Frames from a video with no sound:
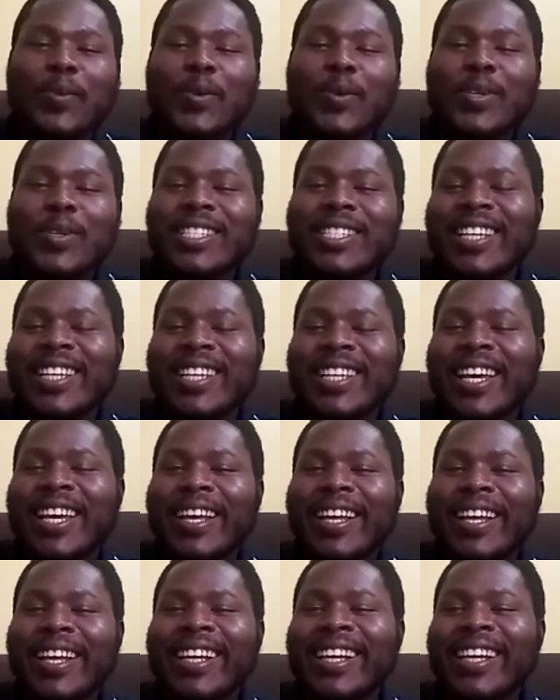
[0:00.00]
say
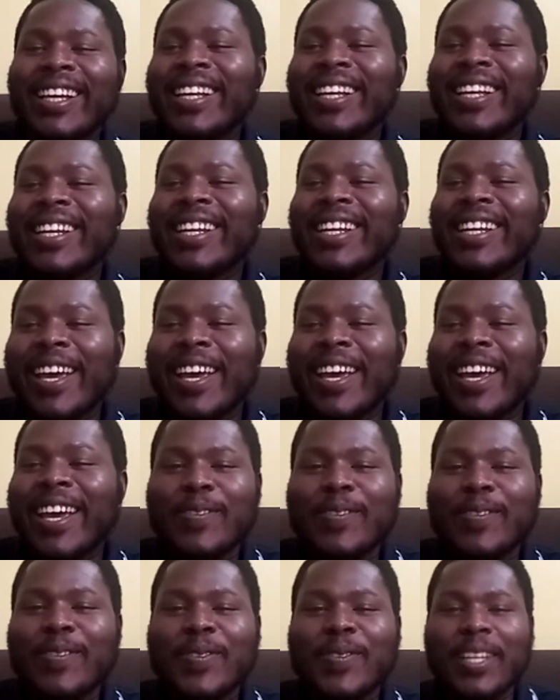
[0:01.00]
names
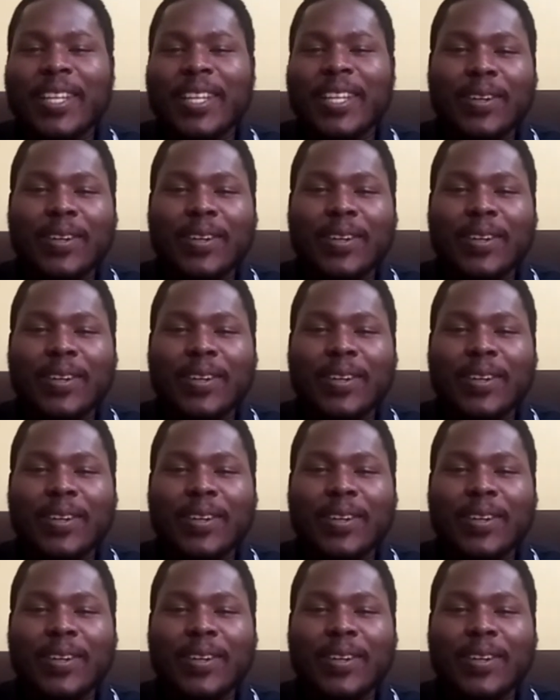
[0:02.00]
and then